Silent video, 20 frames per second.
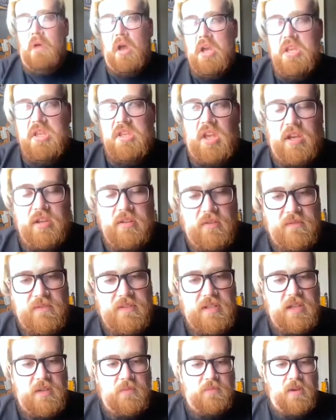I don't
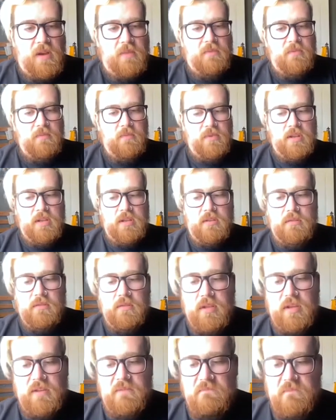see a problem with it.
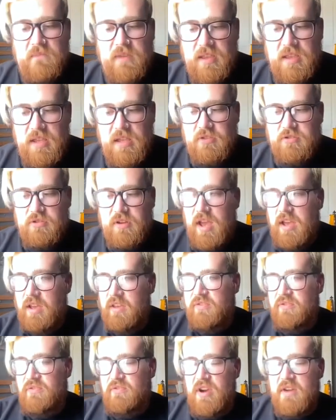I think drag
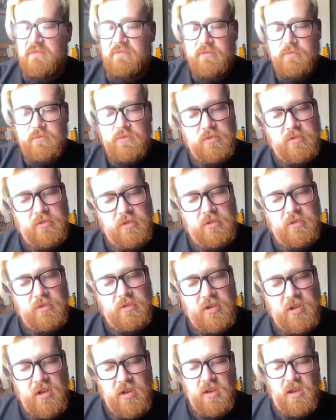is for everyone.
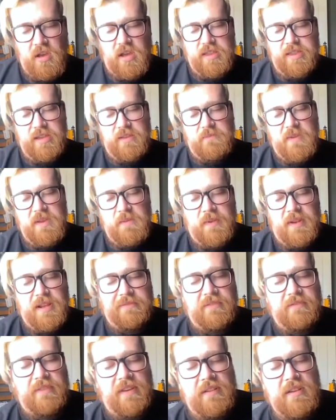I think people have
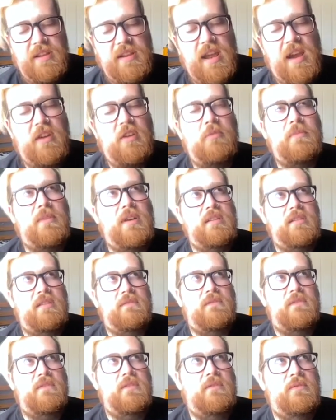a very narrow-minded
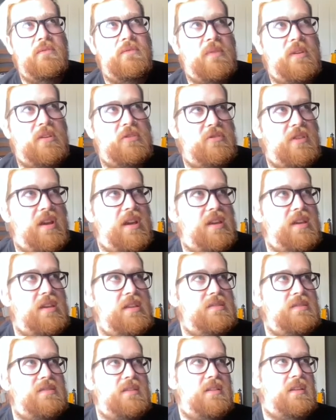view of what drag
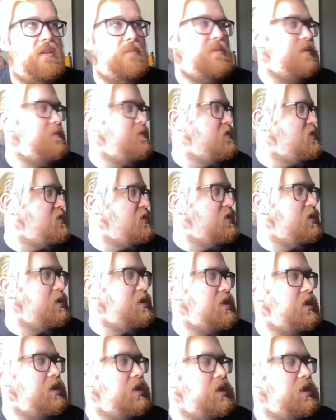is. A lot of people still
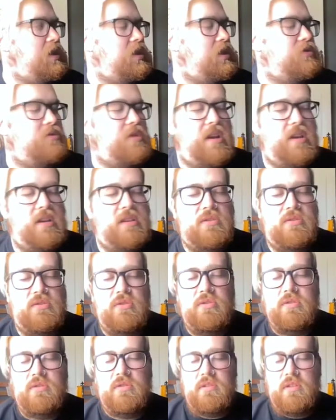think that drag is
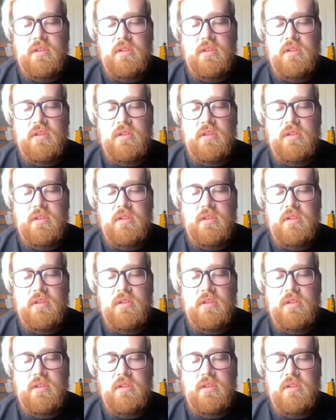just